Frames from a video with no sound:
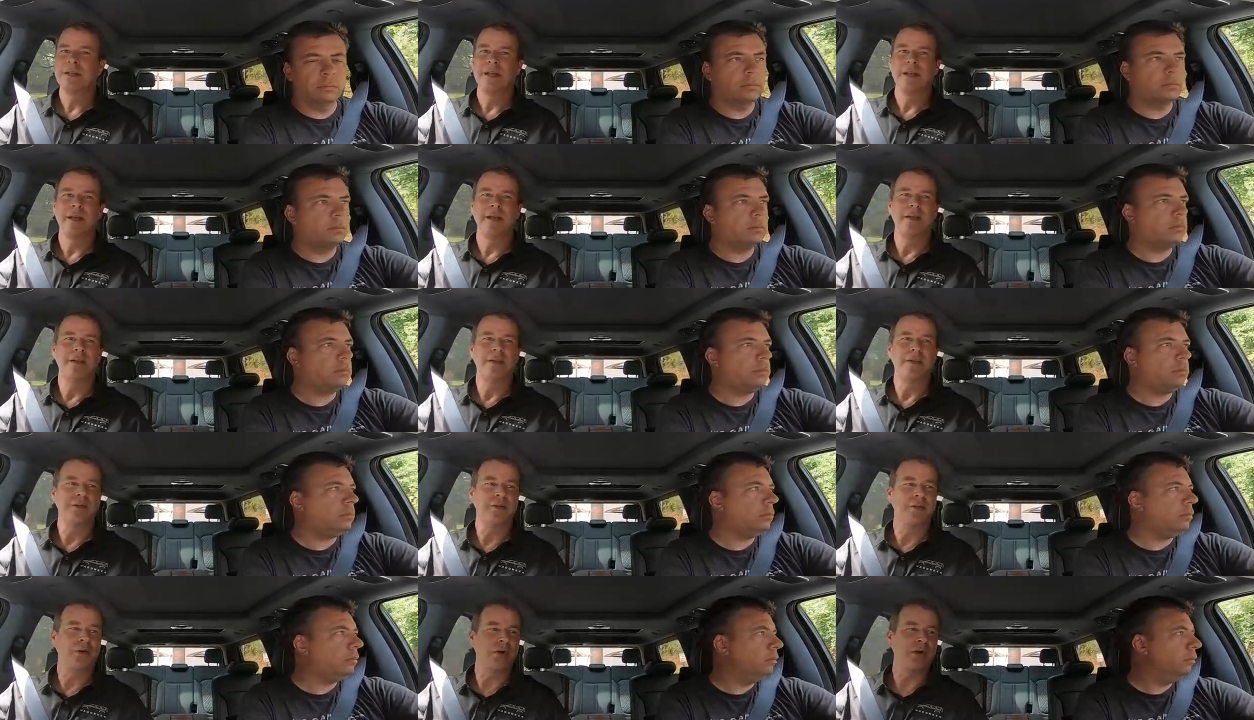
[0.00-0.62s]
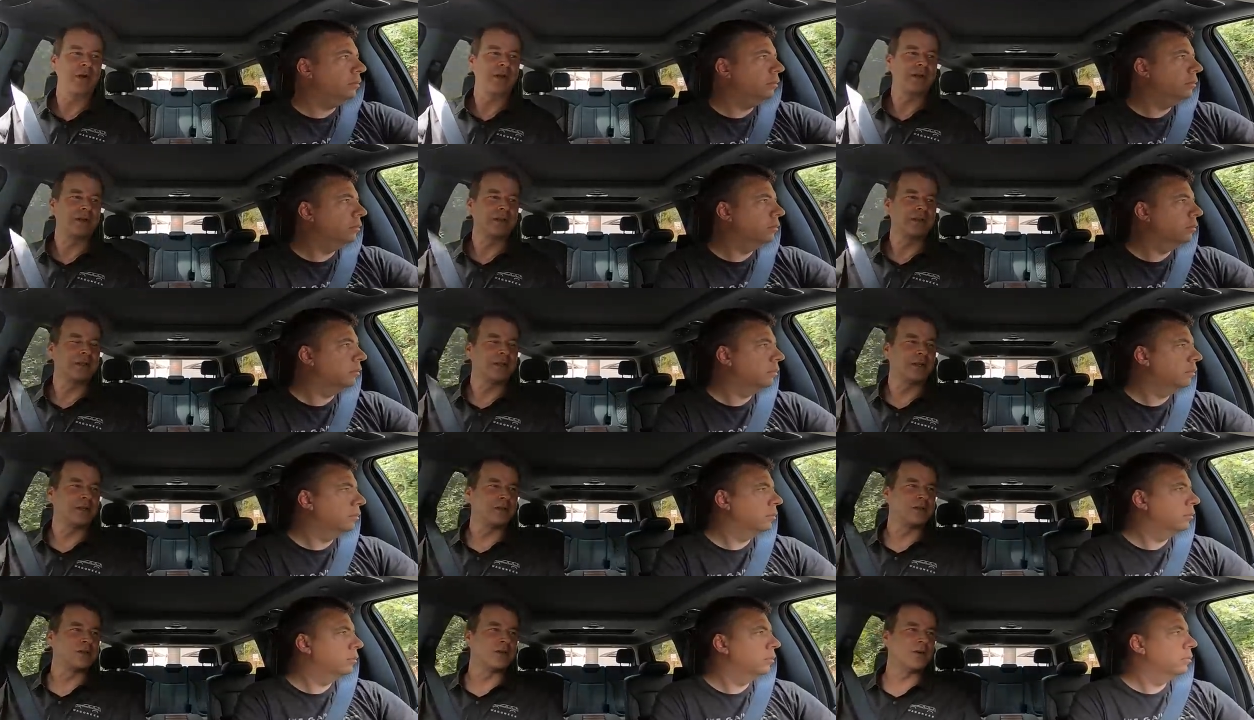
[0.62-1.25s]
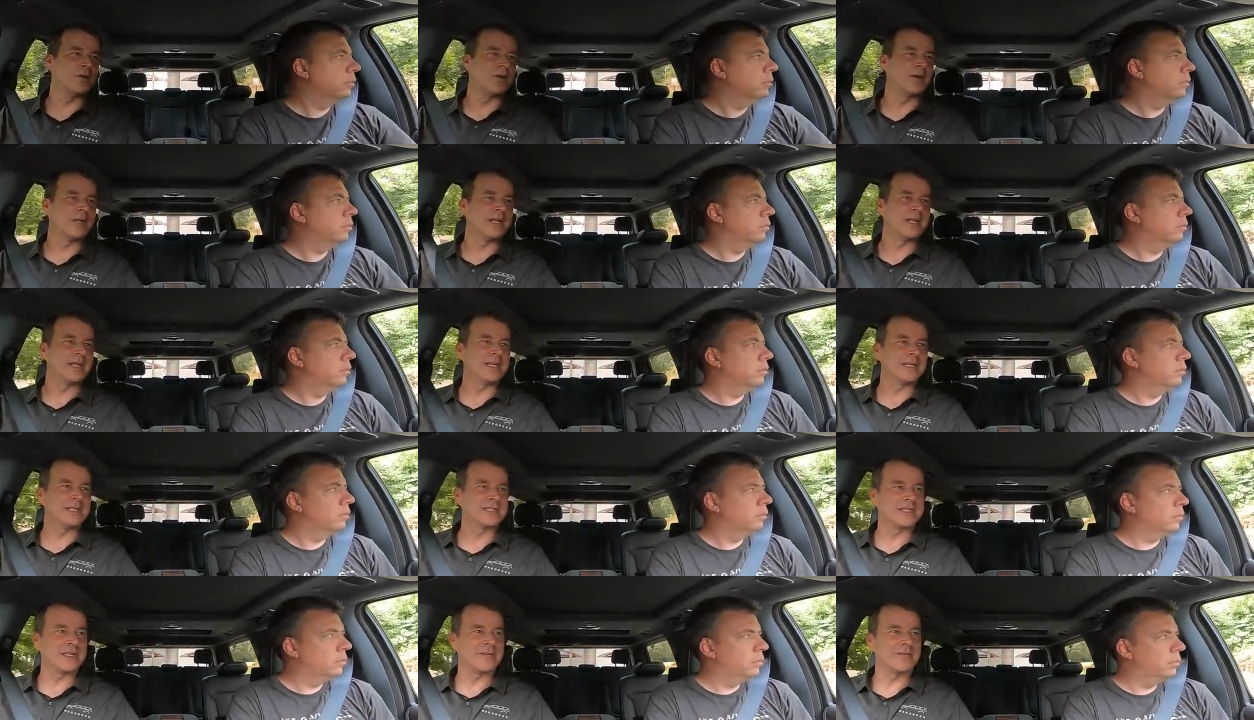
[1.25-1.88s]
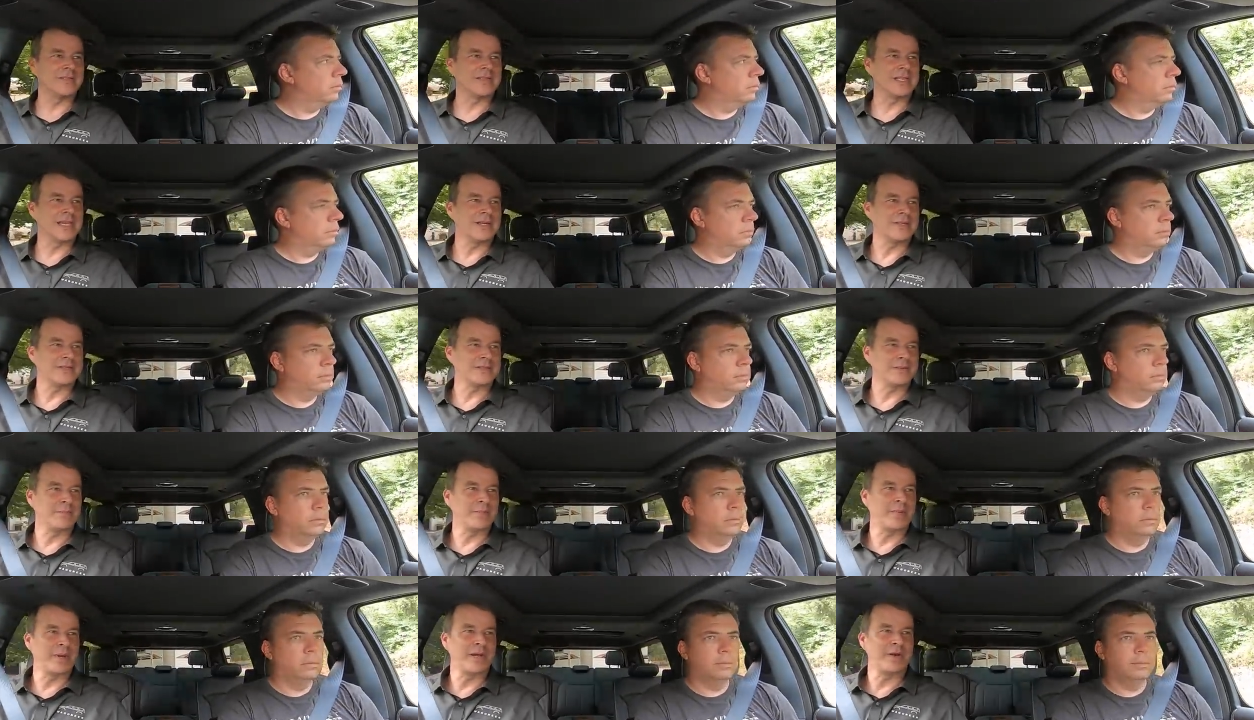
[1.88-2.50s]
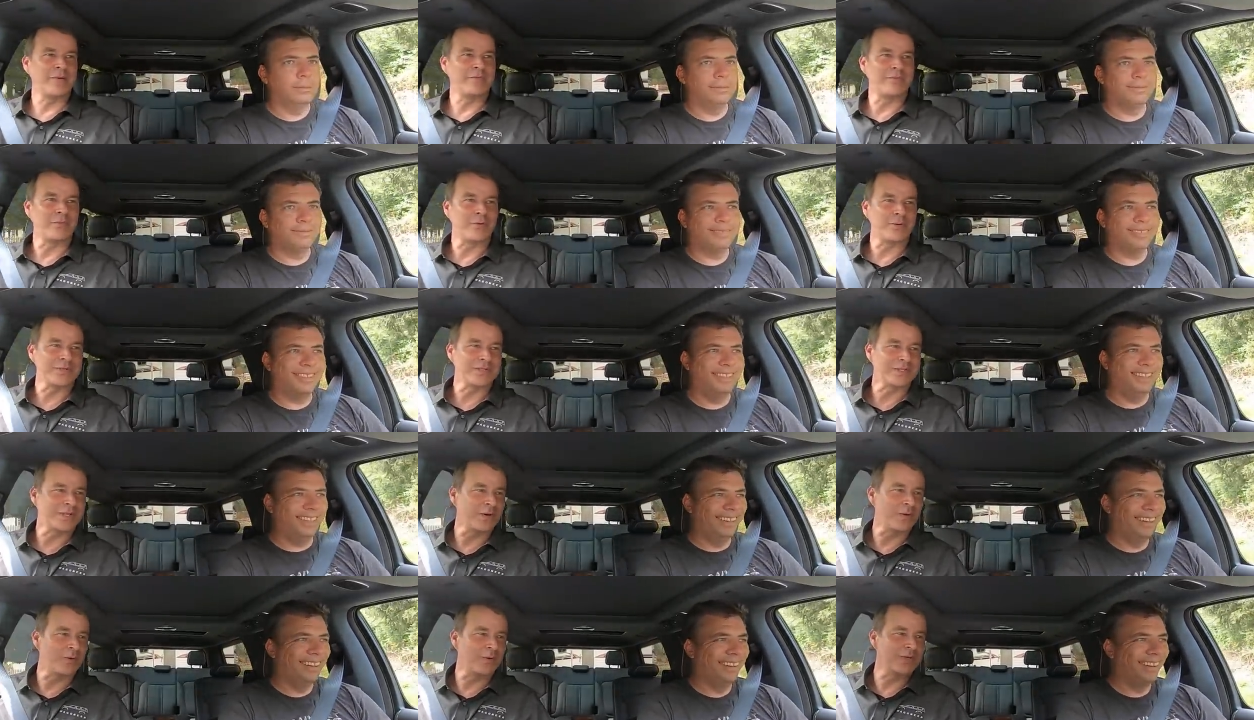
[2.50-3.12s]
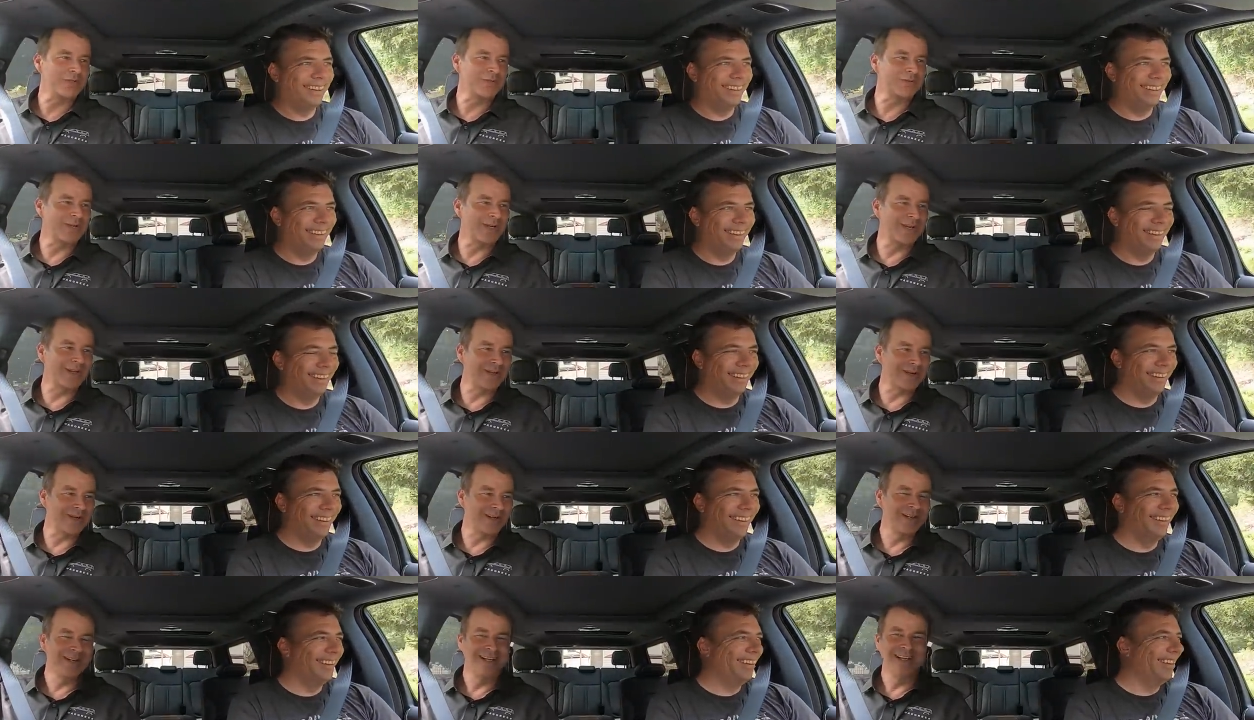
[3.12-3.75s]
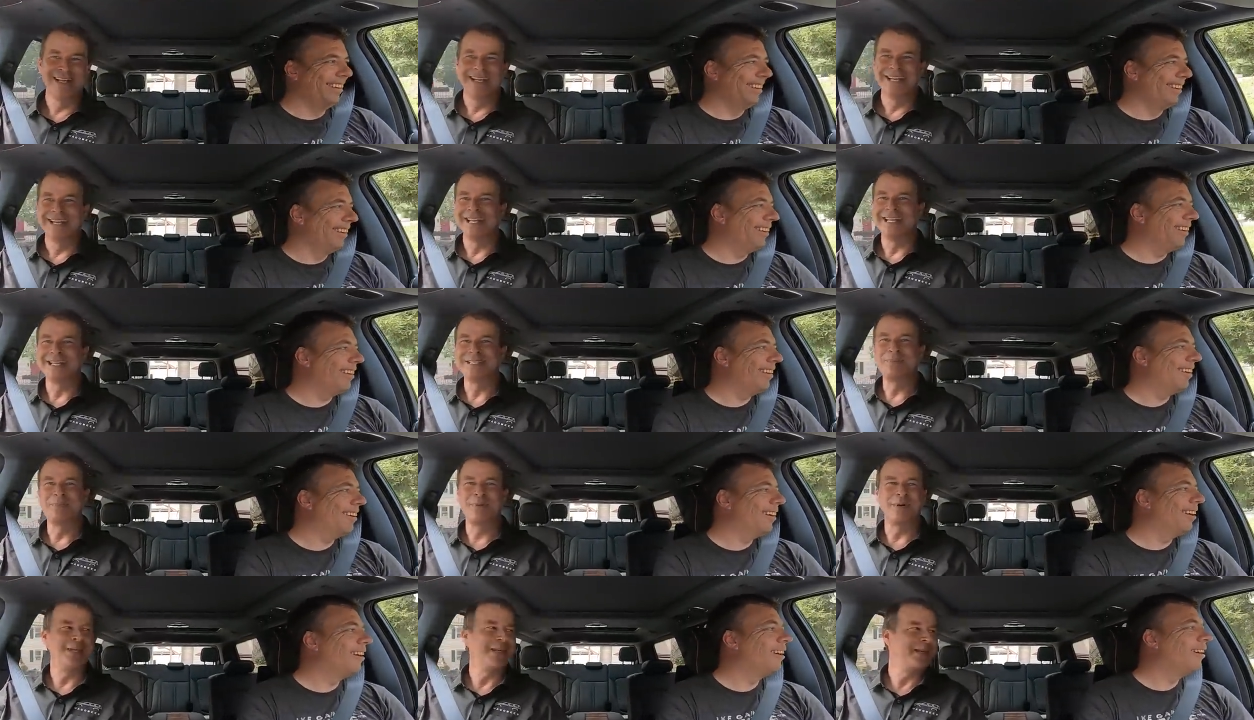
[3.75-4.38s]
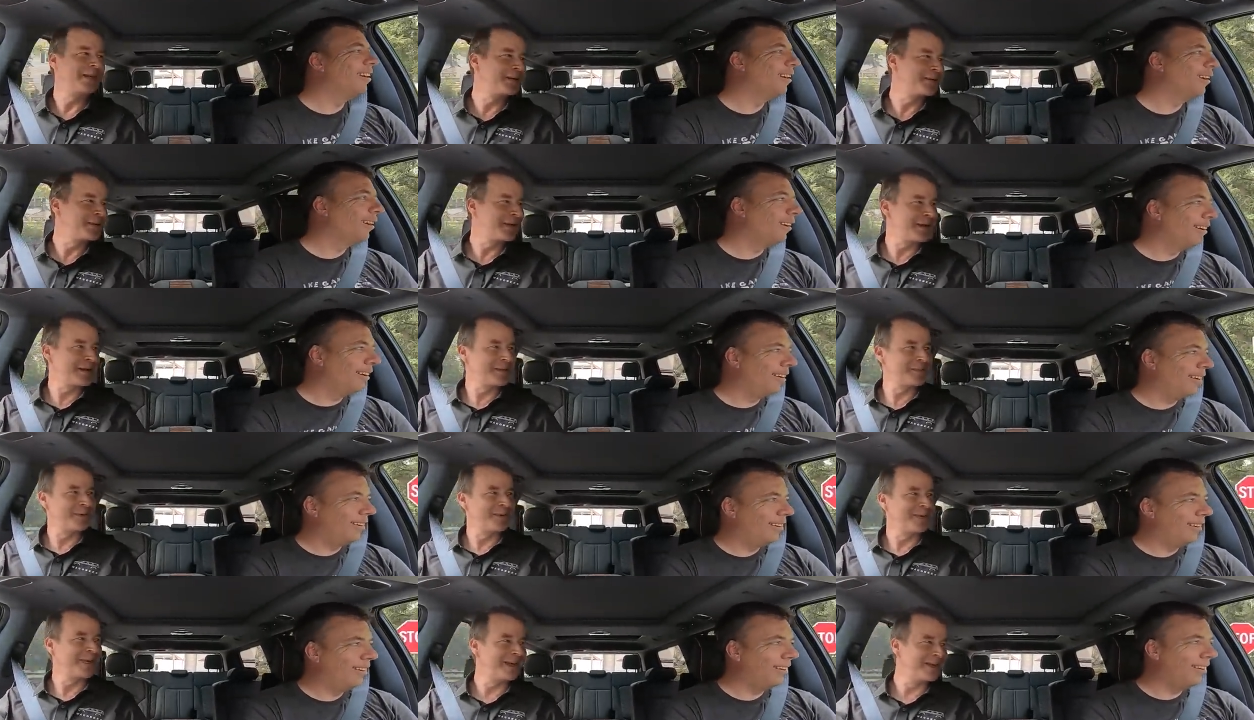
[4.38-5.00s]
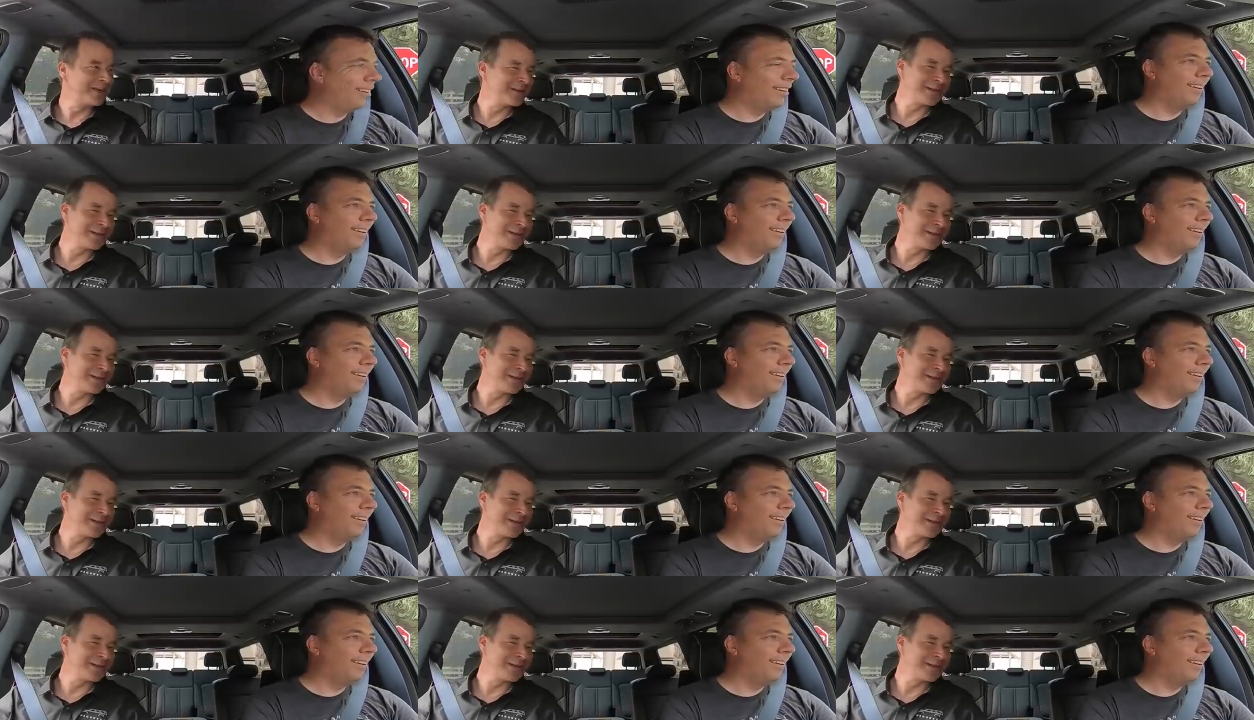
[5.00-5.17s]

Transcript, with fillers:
Speaker 1: uh, New York, you know, towing a seven thousand pound four-star horse trailer, it's pretty incredible how